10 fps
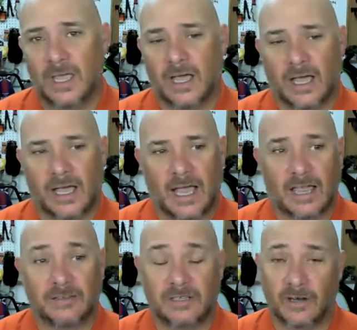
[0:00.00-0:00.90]

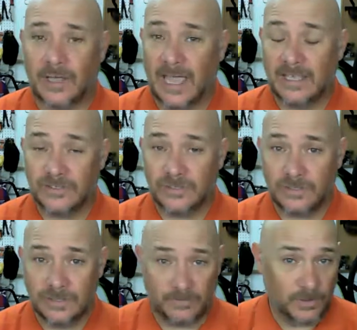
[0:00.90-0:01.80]
As
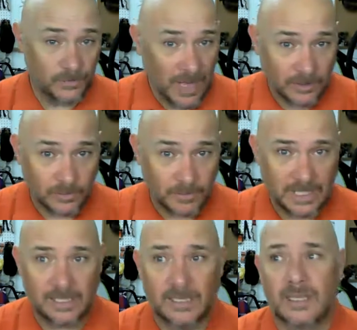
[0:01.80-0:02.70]
if you followed
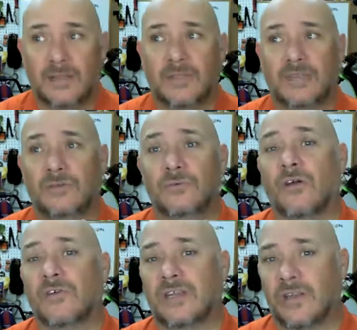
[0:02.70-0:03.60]
me, then you
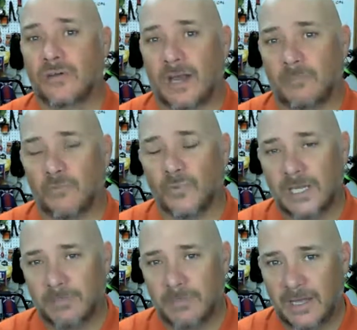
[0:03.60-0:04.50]
already know that I'm
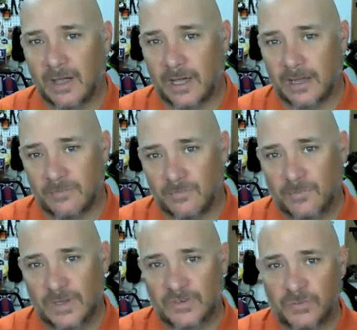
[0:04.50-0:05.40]
really big on
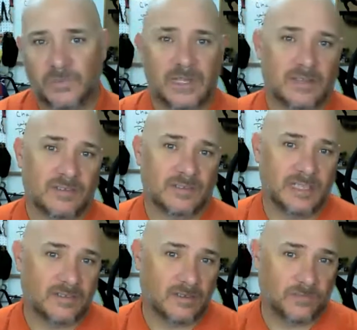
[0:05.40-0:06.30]
physical fitness
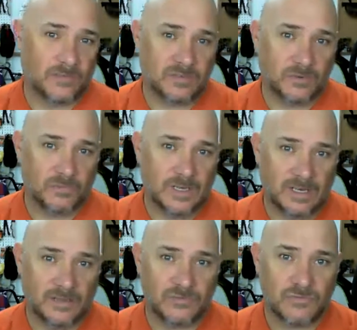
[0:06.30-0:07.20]
leads to fiscal
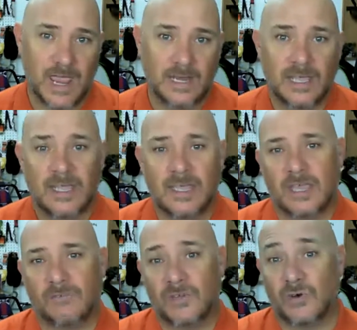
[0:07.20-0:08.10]
fitness, right?
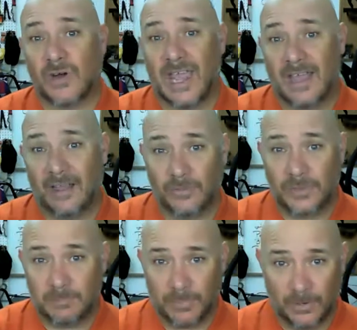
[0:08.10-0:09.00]
If you're a
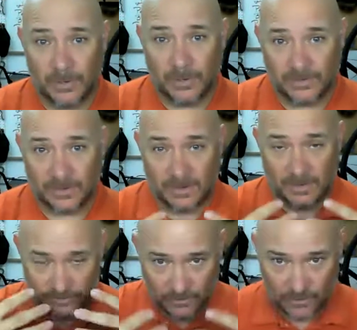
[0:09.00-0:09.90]
healthy person
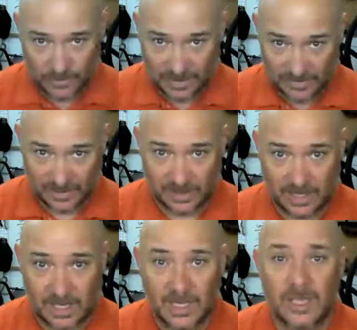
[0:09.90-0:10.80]

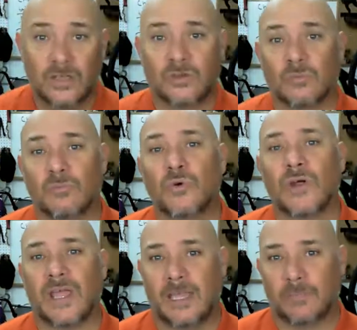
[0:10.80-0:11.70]
physically, you're
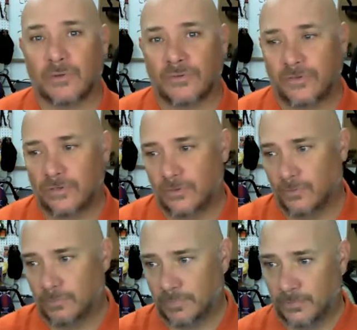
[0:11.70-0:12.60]
more able to
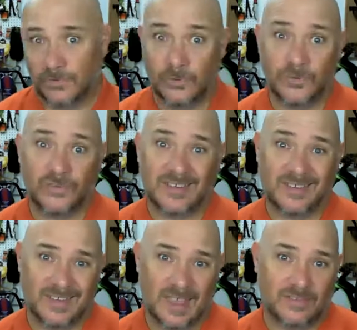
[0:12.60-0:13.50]
pursue
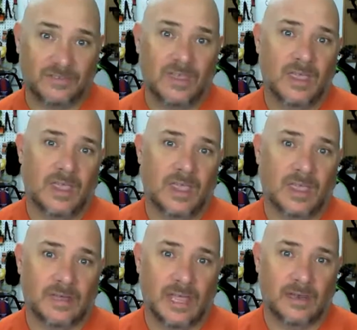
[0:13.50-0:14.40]
success
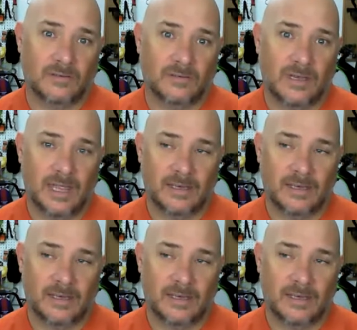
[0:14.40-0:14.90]
and